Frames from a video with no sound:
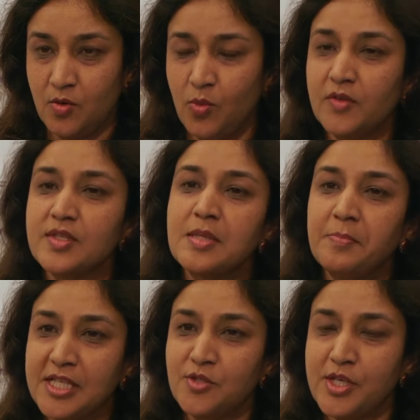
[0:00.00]
One of the
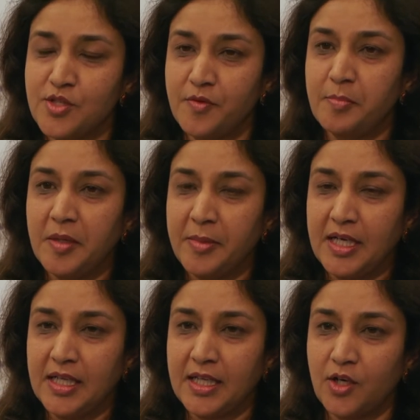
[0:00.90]
simplest ways of
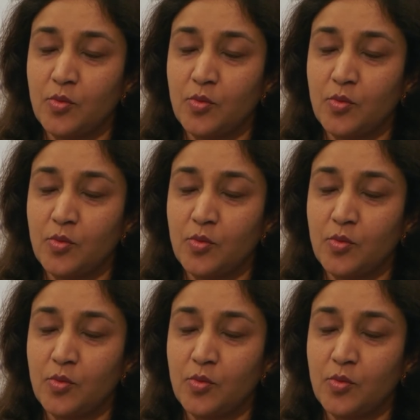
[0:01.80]
implementing that,